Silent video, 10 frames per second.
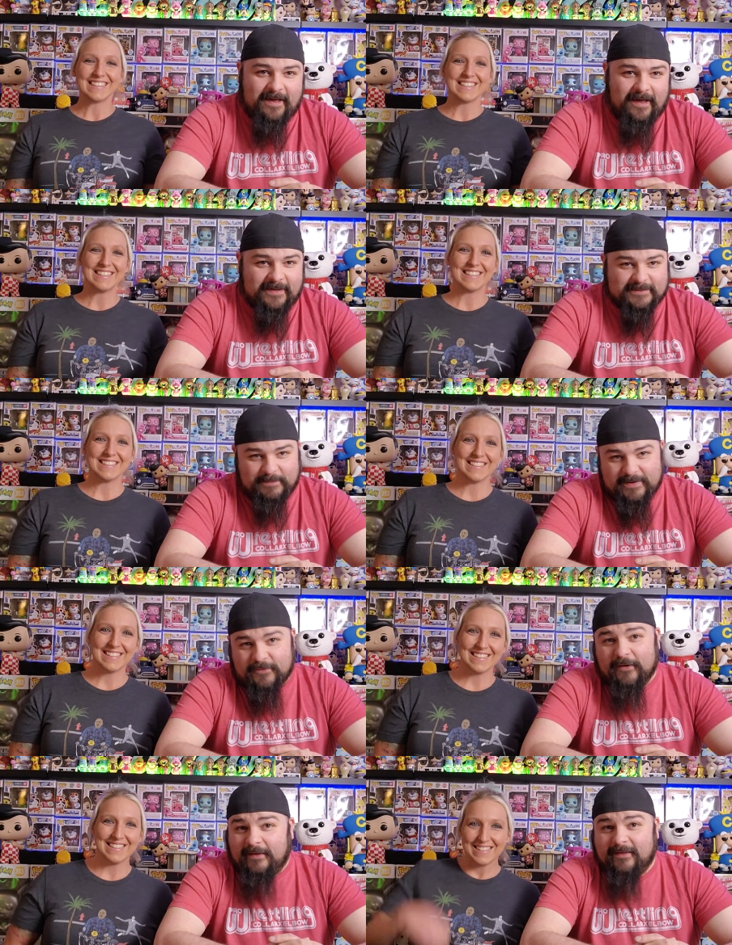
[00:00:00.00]
Speaker 1: has been
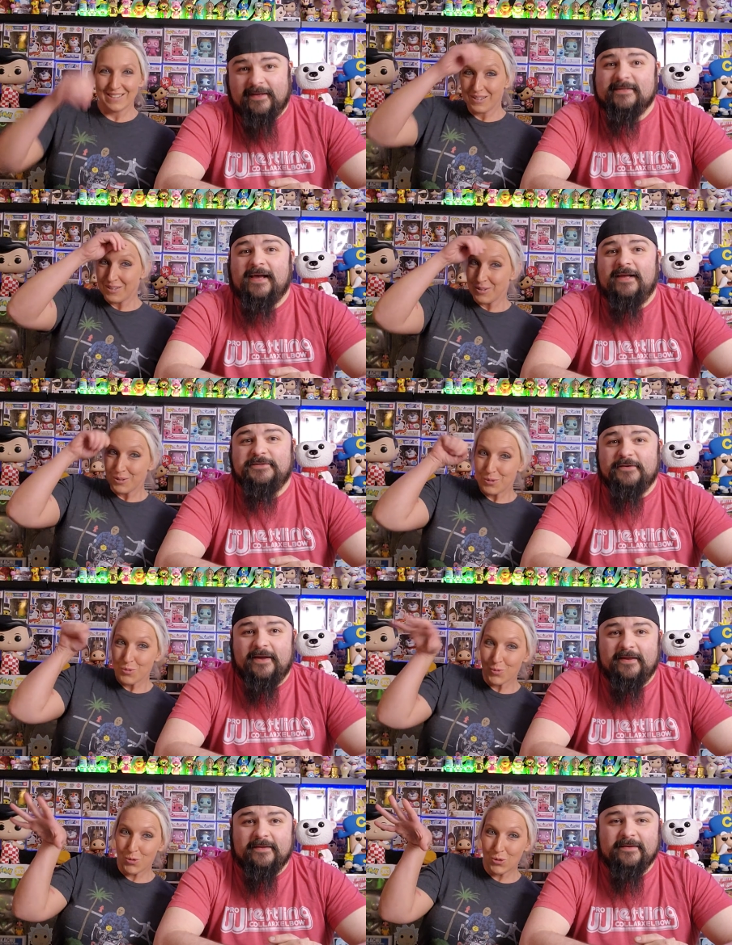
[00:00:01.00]
greatly
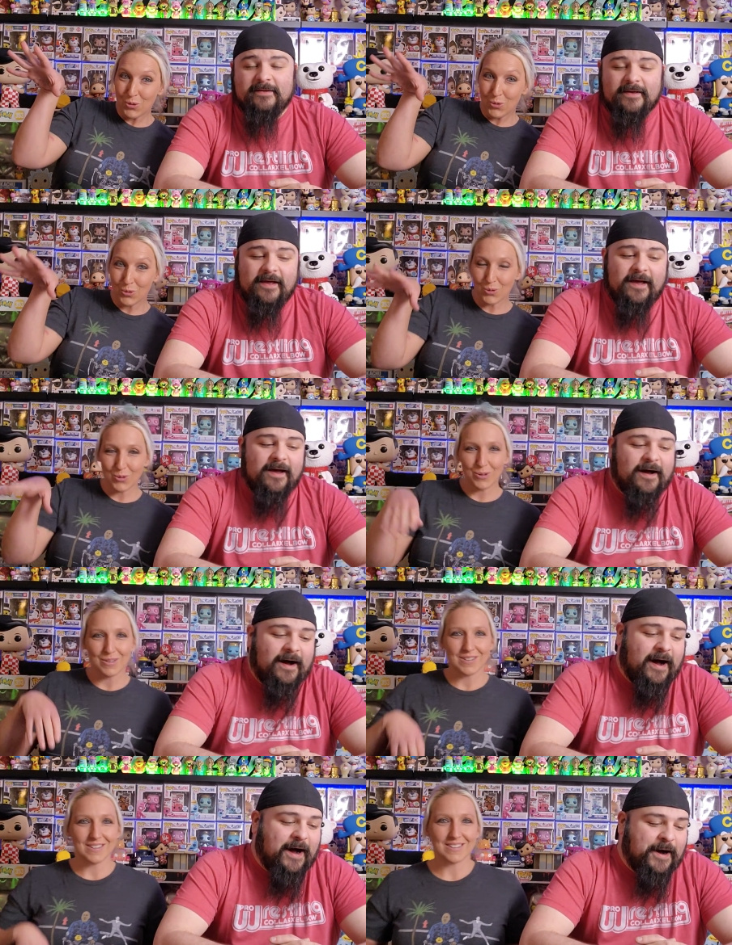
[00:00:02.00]
exaggerated.
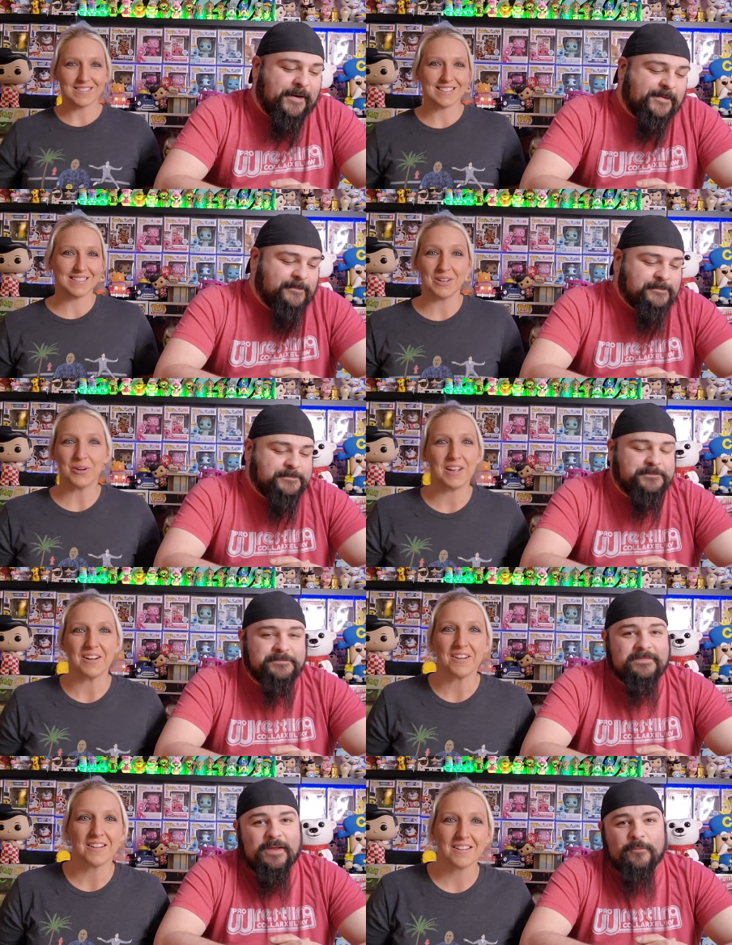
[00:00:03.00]
Uh, still here.
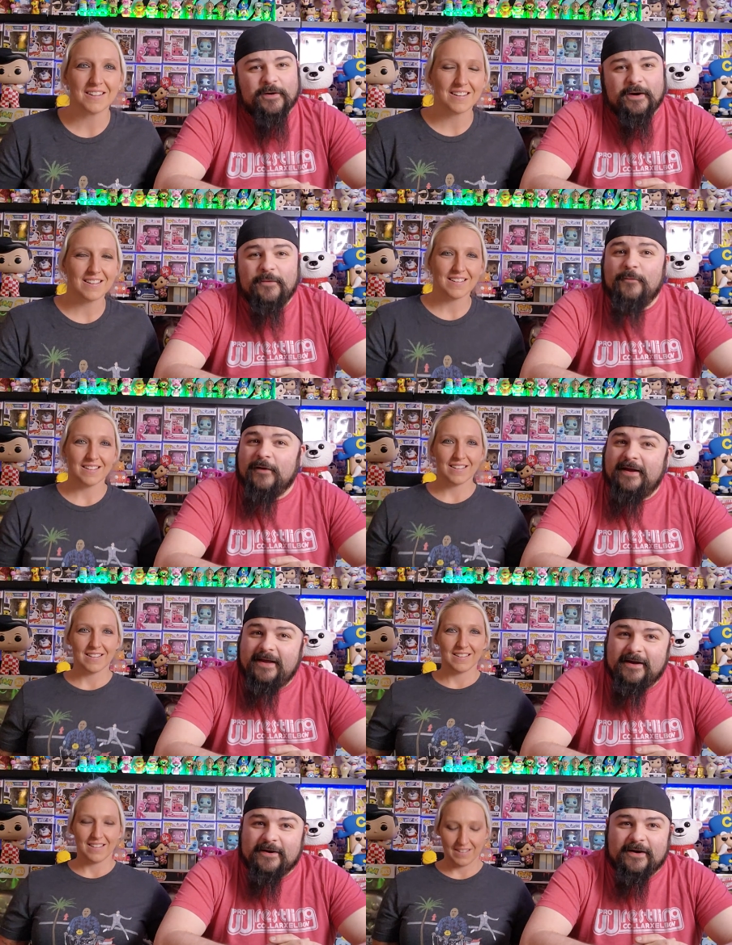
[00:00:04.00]
We're we're
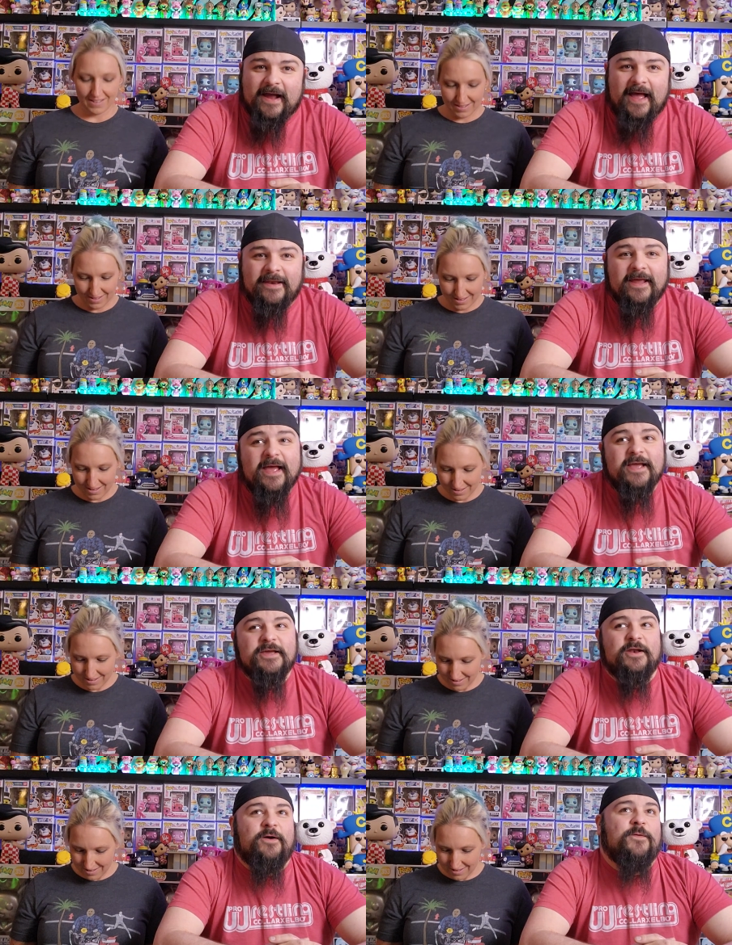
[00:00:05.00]
here, and you
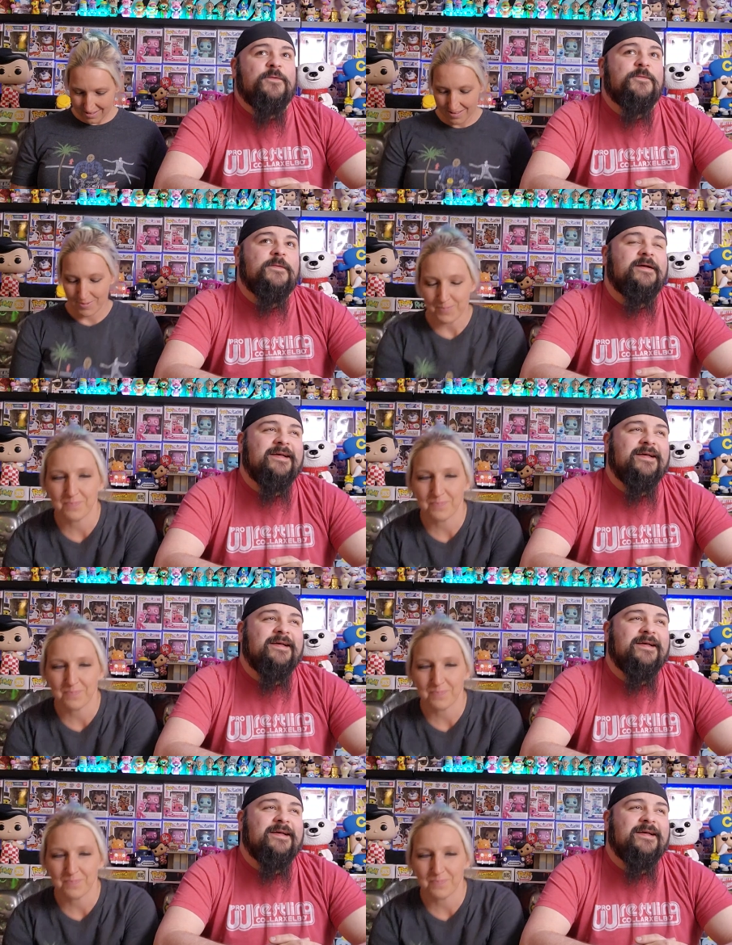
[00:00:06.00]
know,